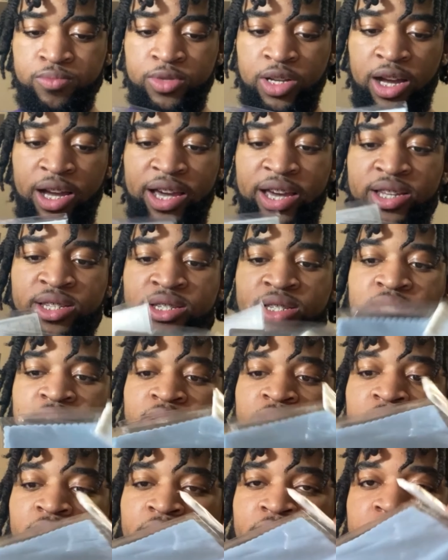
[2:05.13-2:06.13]
I guess it's to
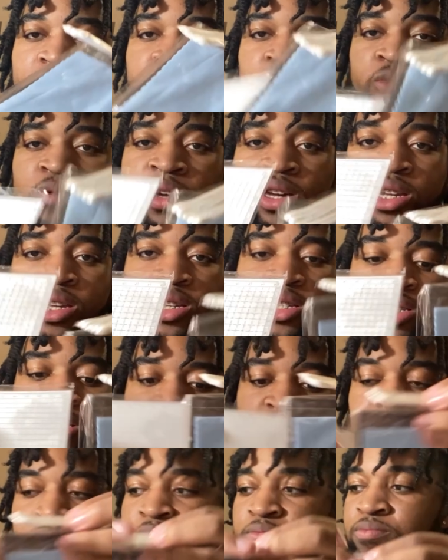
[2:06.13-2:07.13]
clean the screen and
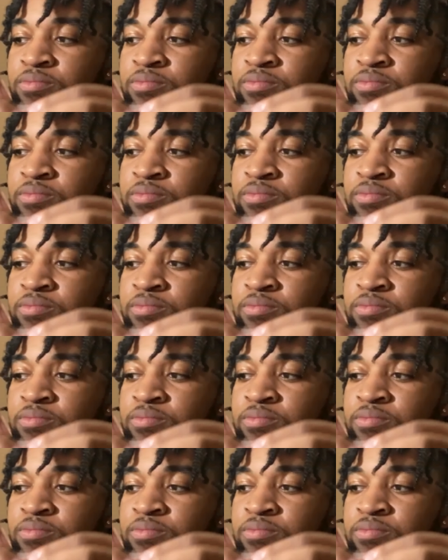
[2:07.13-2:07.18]
shit.